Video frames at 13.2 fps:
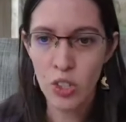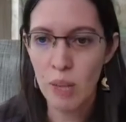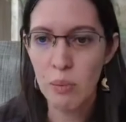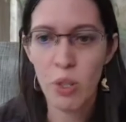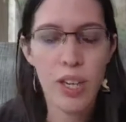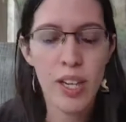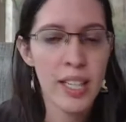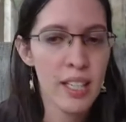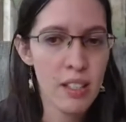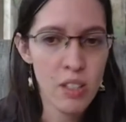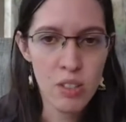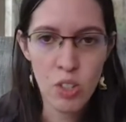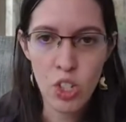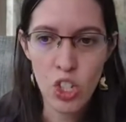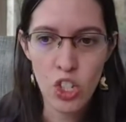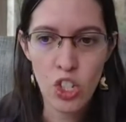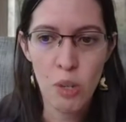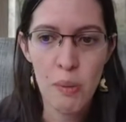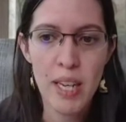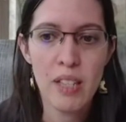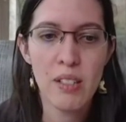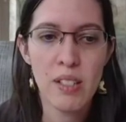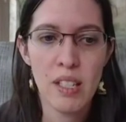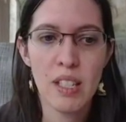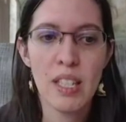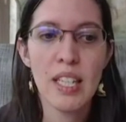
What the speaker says: I'm not against traditional medicine.